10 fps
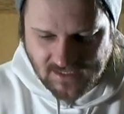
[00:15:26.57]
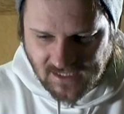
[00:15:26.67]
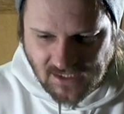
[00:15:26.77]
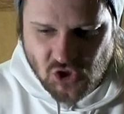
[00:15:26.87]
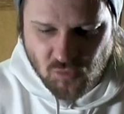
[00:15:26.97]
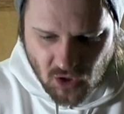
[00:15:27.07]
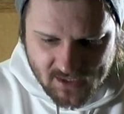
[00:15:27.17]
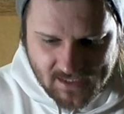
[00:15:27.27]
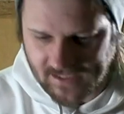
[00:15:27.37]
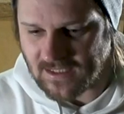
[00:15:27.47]
it's getting
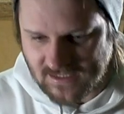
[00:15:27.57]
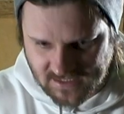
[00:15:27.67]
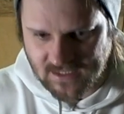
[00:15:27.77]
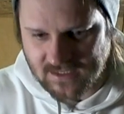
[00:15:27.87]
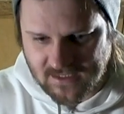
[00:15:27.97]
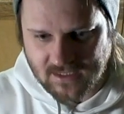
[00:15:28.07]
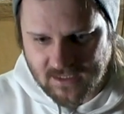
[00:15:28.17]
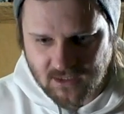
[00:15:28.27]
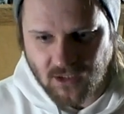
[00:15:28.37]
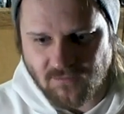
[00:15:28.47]
smaller, and I can see the
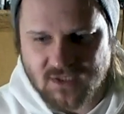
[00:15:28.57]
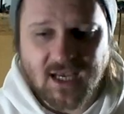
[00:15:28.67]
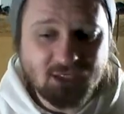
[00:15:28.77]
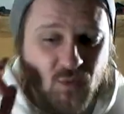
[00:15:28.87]
lumps.